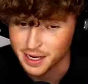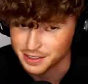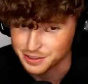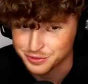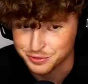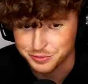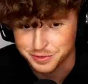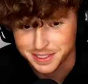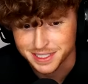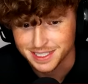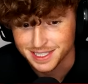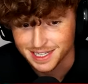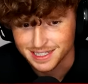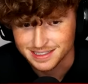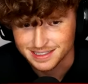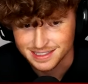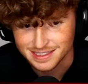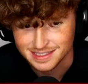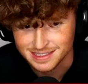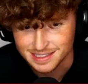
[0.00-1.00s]
I truly
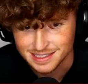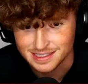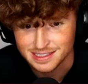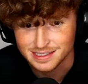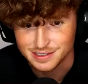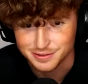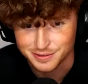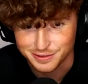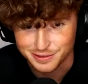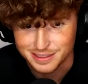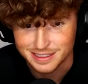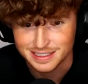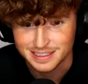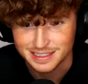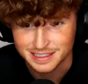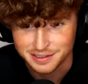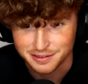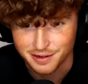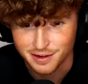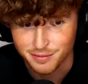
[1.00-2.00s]
like this. This is
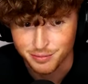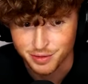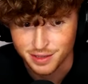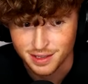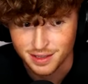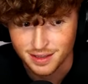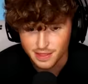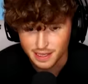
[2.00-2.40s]
really creepy.